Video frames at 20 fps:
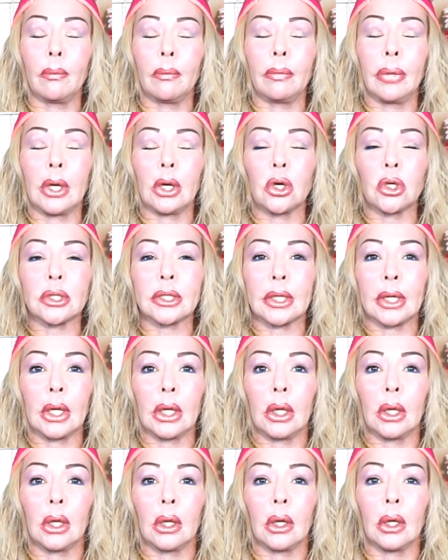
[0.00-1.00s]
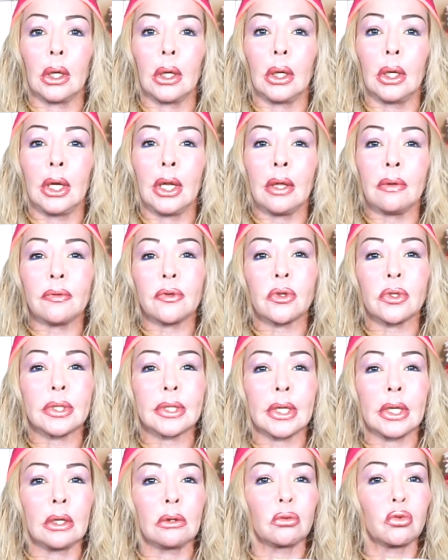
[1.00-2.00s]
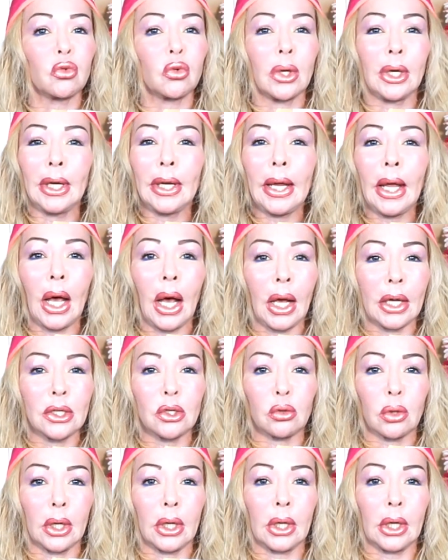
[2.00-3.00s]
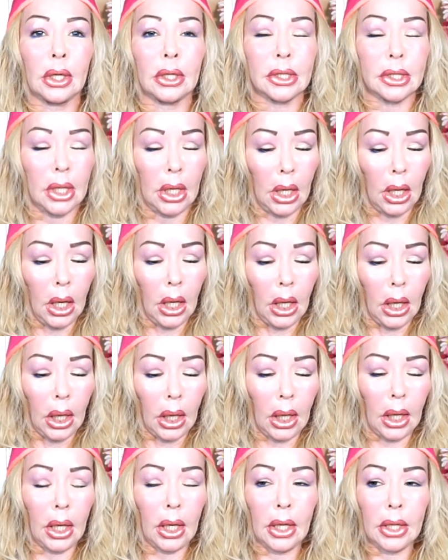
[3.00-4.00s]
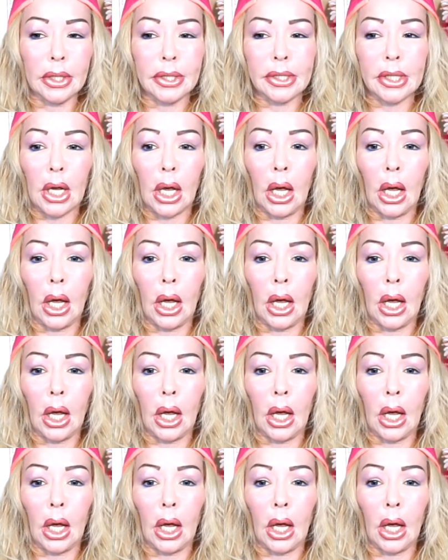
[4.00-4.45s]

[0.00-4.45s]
Because it leaves your skin really hydrated, and